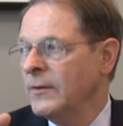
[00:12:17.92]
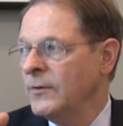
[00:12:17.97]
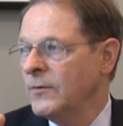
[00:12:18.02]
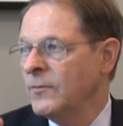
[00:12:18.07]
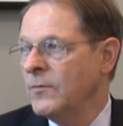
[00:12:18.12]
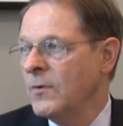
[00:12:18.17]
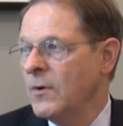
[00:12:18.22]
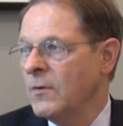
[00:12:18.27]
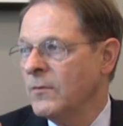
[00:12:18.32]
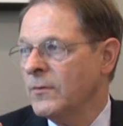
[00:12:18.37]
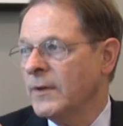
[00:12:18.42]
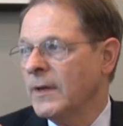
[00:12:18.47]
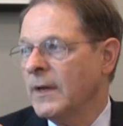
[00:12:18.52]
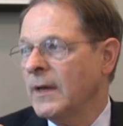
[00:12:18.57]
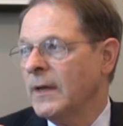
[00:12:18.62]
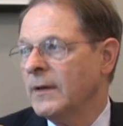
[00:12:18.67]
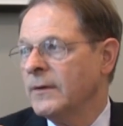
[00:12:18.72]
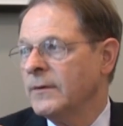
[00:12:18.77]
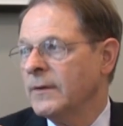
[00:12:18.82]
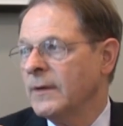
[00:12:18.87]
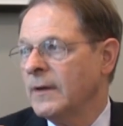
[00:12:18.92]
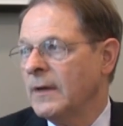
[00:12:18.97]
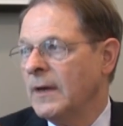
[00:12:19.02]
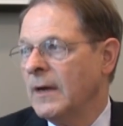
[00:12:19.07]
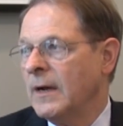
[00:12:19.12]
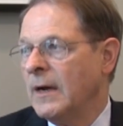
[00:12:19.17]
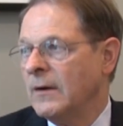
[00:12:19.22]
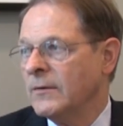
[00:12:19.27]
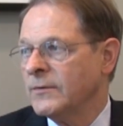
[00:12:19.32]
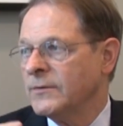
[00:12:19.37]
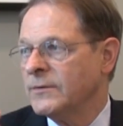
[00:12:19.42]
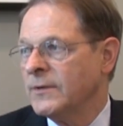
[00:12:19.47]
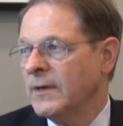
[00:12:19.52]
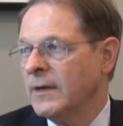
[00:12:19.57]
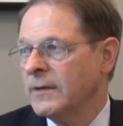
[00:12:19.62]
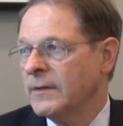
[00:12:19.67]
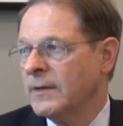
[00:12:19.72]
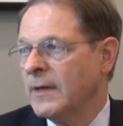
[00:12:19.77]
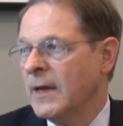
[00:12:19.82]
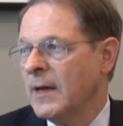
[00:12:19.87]
you won't get
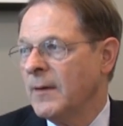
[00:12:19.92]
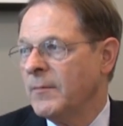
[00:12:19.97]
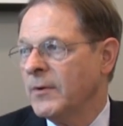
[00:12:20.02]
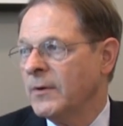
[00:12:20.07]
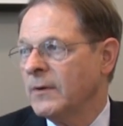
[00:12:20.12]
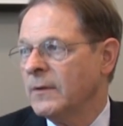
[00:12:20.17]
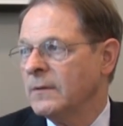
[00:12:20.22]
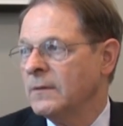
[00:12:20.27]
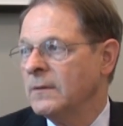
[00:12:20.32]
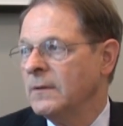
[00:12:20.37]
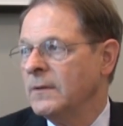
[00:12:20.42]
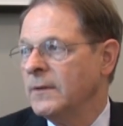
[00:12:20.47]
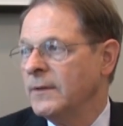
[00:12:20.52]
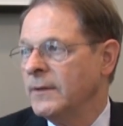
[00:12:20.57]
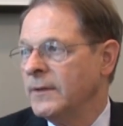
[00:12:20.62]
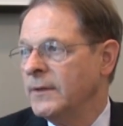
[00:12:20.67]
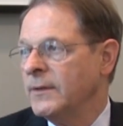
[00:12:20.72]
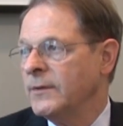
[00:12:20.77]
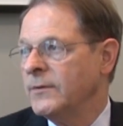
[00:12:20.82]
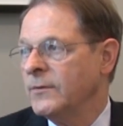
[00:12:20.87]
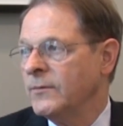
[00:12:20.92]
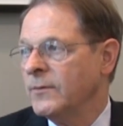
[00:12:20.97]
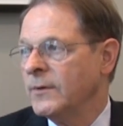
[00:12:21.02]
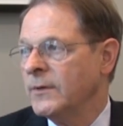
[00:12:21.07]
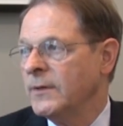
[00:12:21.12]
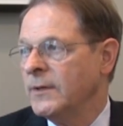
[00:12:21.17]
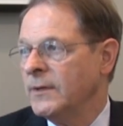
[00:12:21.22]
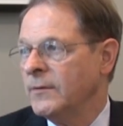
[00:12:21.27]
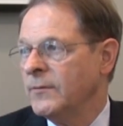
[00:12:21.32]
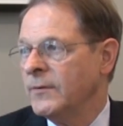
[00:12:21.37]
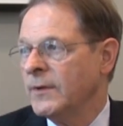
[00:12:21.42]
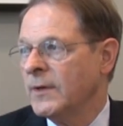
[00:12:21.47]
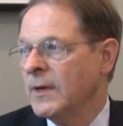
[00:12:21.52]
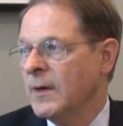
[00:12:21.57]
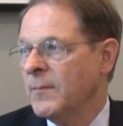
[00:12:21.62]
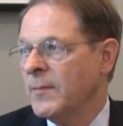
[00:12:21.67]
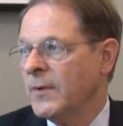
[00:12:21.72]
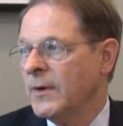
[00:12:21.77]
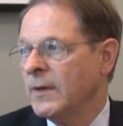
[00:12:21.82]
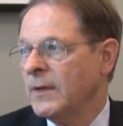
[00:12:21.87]
outside capital into a Kiwi
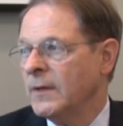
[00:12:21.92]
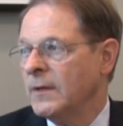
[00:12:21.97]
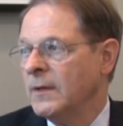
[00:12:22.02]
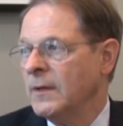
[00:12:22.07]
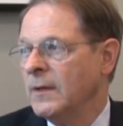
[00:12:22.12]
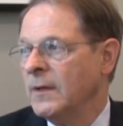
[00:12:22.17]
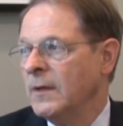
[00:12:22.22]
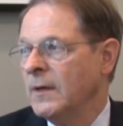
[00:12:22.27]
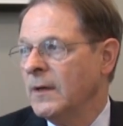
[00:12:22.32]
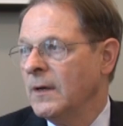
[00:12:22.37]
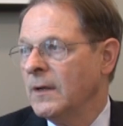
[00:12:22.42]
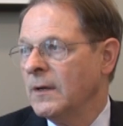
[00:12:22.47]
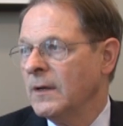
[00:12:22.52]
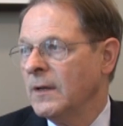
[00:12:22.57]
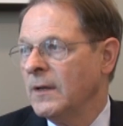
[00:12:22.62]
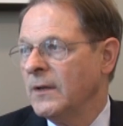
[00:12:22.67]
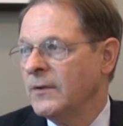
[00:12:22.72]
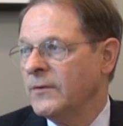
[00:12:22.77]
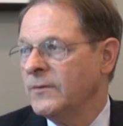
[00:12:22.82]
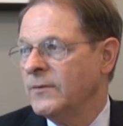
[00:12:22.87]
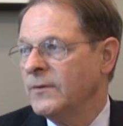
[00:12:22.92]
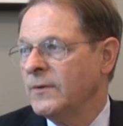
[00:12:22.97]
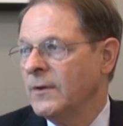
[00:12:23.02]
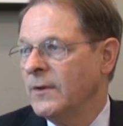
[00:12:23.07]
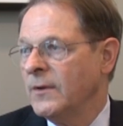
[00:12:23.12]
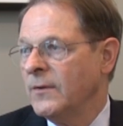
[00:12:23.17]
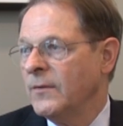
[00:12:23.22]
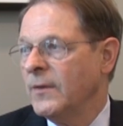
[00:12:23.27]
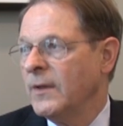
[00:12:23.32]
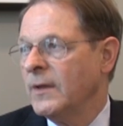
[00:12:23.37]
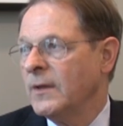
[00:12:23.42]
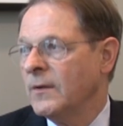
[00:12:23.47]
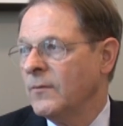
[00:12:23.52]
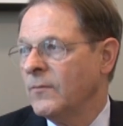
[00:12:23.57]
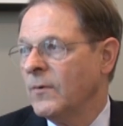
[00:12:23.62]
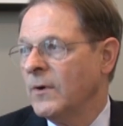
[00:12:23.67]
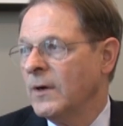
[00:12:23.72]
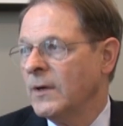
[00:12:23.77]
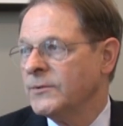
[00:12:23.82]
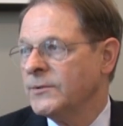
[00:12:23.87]
company unless they
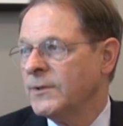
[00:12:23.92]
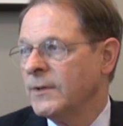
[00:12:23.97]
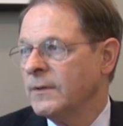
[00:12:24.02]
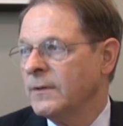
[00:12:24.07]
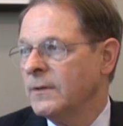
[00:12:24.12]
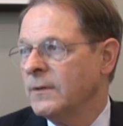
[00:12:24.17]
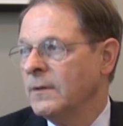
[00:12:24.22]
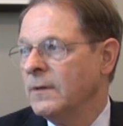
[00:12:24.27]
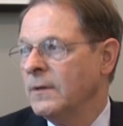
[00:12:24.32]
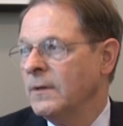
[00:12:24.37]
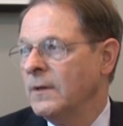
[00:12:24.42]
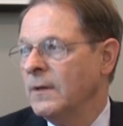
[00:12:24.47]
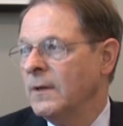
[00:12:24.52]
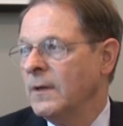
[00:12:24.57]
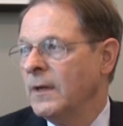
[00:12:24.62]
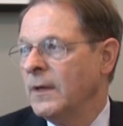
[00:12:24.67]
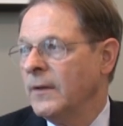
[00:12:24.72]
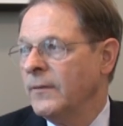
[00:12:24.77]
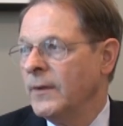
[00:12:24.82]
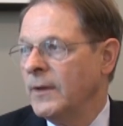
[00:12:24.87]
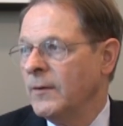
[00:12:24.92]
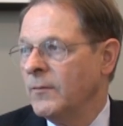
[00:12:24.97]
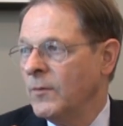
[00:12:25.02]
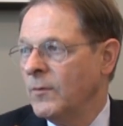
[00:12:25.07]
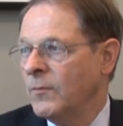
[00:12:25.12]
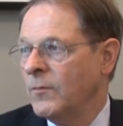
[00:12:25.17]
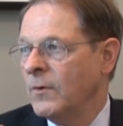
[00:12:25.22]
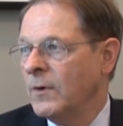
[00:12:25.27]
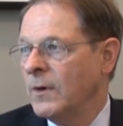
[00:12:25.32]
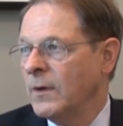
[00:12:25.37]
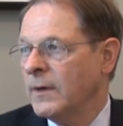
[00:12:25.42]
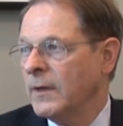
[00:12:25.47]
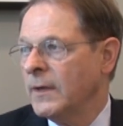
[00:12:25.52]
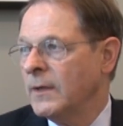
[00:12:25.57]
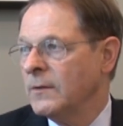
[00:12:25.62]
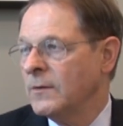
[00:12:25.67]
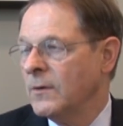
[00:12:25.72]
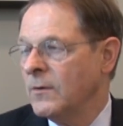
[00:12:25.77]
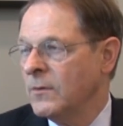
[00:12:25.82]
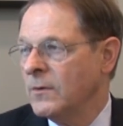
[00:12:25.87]
can watch it. And they will want
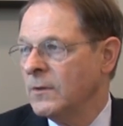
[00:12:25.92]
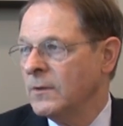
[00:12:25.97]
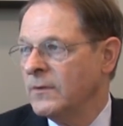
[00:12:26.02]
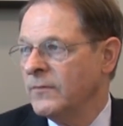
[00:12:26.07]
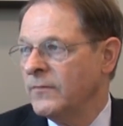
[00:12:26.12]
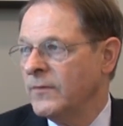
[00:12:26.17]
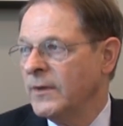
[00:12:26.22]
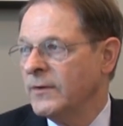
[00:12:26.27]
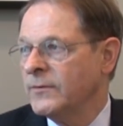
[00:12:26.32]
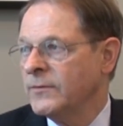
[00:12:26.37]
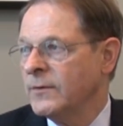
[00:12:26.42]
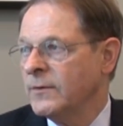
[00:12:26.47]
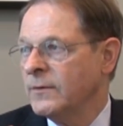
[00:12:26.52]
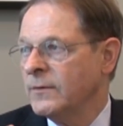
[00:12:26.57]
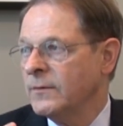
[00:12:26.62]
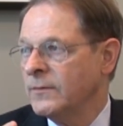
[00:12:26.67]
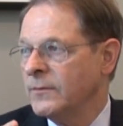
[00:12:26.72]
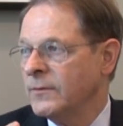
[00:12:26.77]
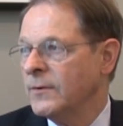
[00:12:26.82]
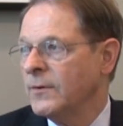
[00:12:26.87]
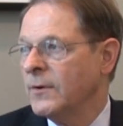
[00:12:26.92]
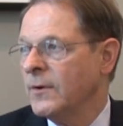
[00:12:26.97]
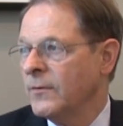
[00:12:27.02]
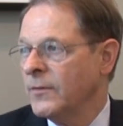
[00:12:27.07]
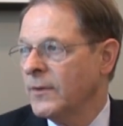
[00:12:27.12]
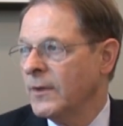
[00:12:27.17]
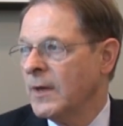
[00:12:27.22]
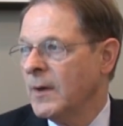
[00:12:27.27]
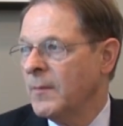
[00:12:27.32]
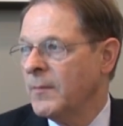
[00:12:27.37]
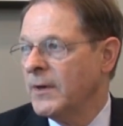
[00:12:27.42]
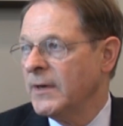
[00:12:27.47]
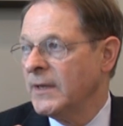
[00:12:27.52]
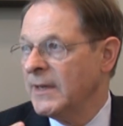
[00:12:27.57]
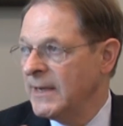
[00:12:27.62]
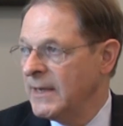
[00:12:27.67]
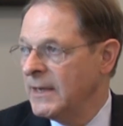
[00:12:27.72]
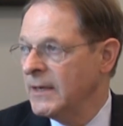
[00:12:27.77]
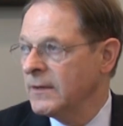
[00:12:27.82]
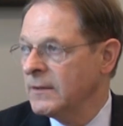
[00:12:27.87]
a local investor to know the
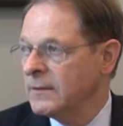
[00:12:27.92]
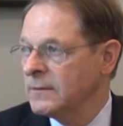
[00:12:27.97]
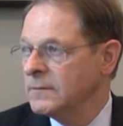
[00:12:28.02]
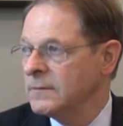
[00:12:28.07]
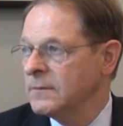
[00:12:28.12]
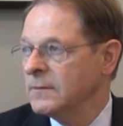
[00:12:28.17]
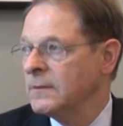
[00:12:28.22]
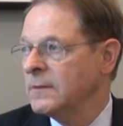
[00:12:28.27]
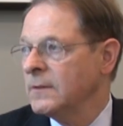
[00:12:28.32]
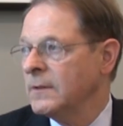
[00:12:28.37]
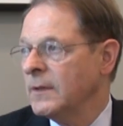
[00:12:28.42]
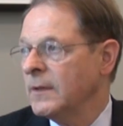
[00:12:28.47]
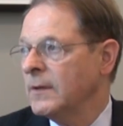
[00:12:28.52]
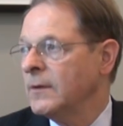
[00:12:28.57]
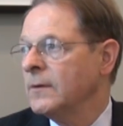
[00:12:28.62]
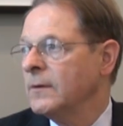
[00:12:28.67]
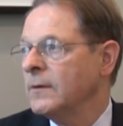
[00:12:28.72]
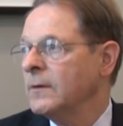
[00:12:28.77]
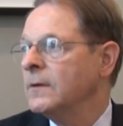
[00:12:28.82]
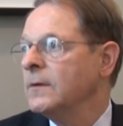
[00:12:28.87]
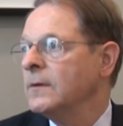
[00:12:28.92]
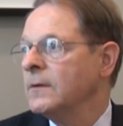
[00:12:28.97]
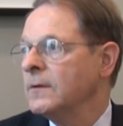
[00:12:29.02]
company here and